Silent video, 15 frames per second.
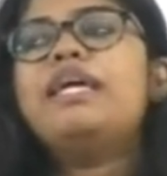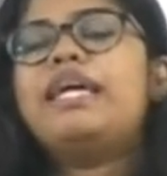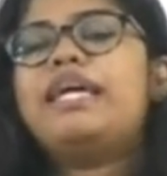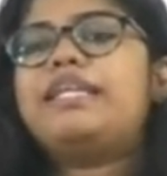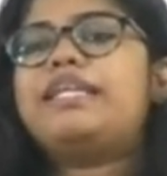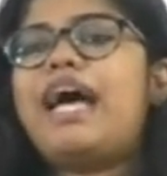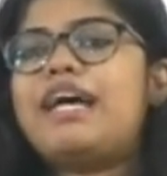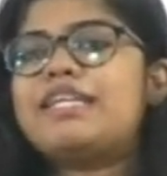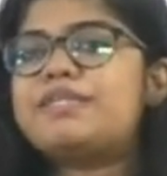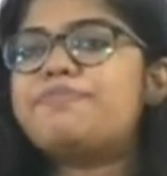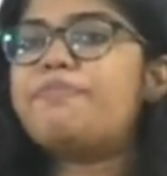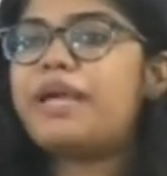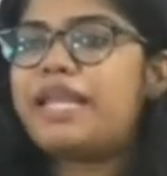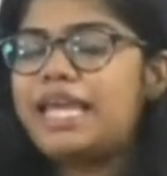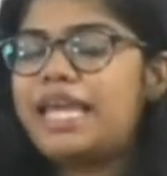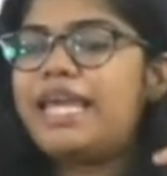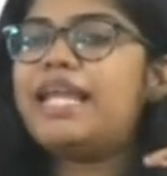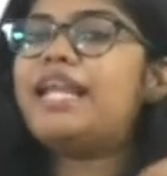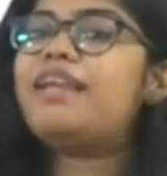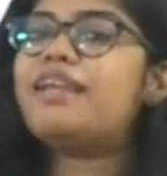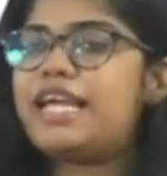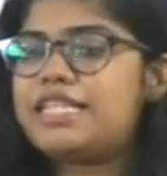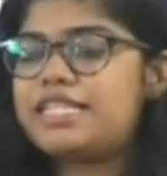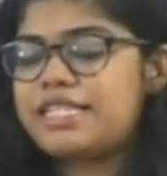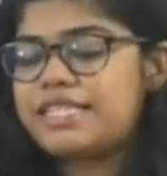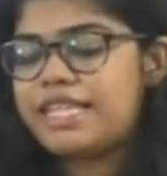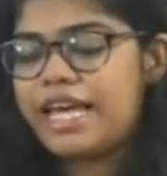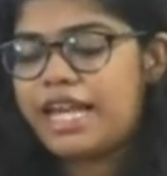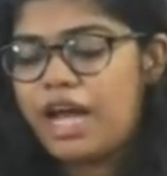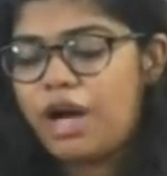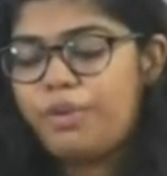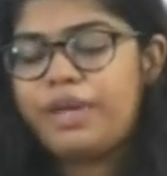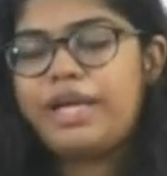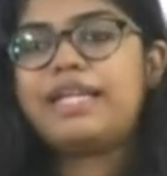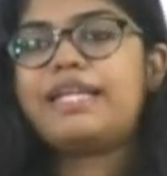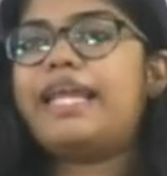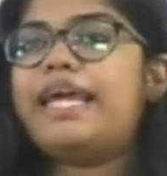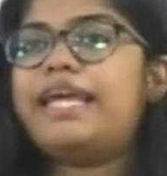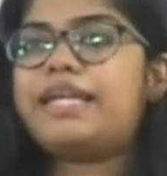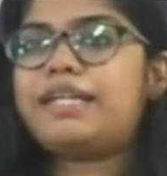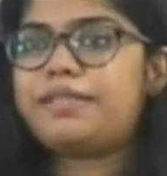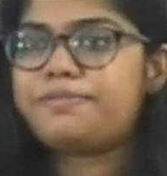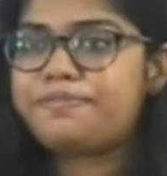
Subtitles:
It has many hill ranges around it, like